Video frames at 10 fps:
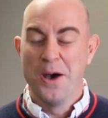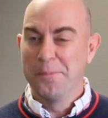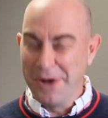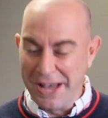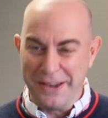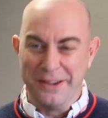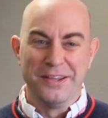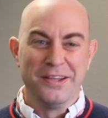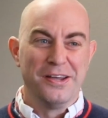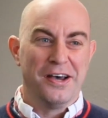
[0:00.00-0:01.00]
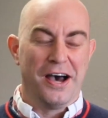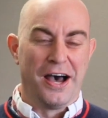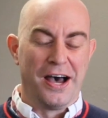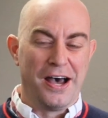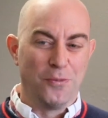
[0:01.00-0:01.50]
But
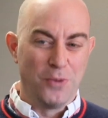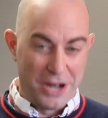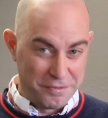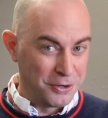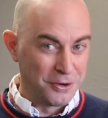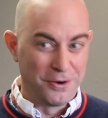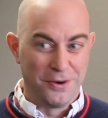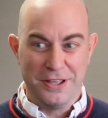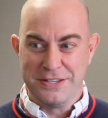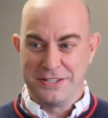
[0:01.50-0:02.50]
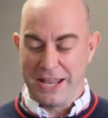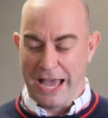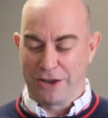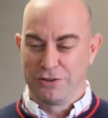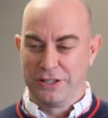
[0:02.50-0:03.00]
what I've heard is that
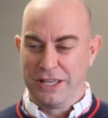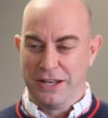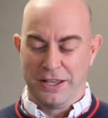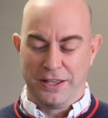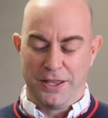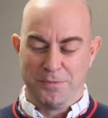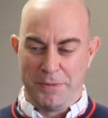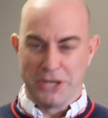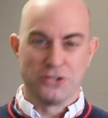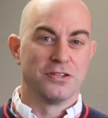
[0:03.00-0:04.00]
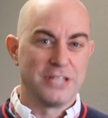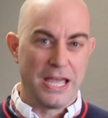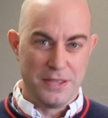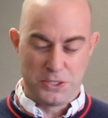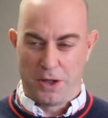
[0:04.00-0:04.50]
actually, and maybe I shouldn't say
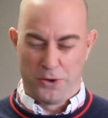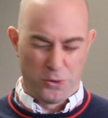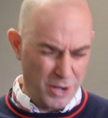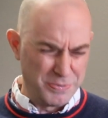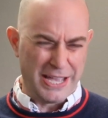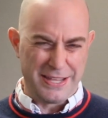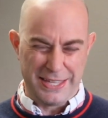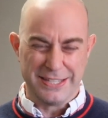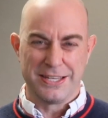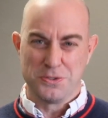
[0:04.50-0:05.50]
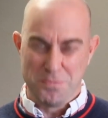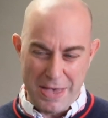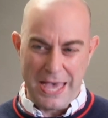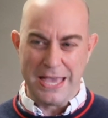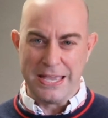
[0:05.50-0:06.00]
this, on their website, I think it says
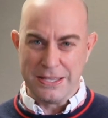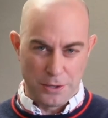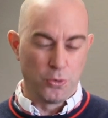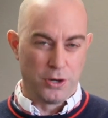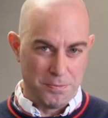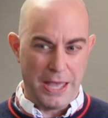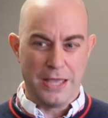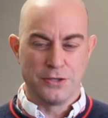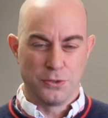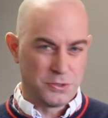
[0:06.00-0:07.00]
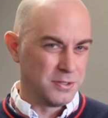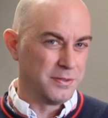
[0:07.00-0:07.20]
May, somewhere in May, so it's